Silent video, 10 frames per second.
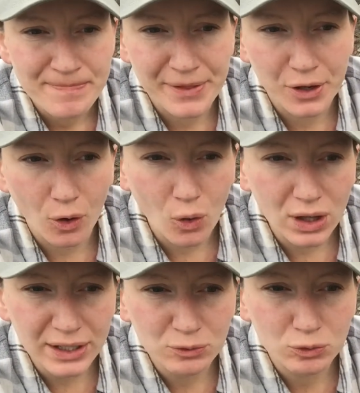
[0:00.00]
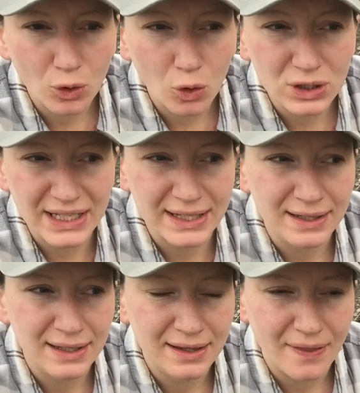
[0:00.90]
The goal in
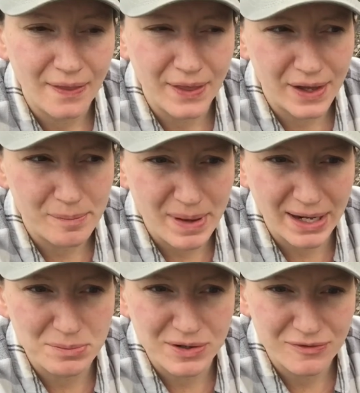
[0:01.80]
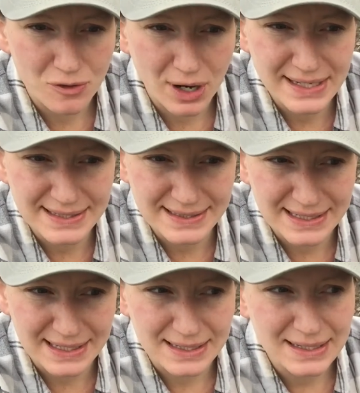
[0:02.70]
rolling the bed before I
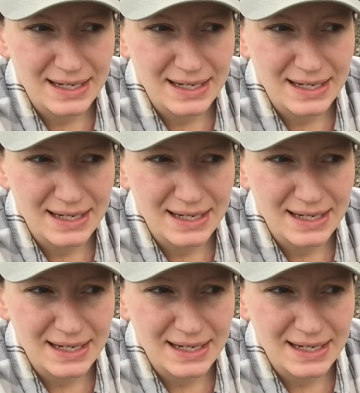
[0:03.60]
seed,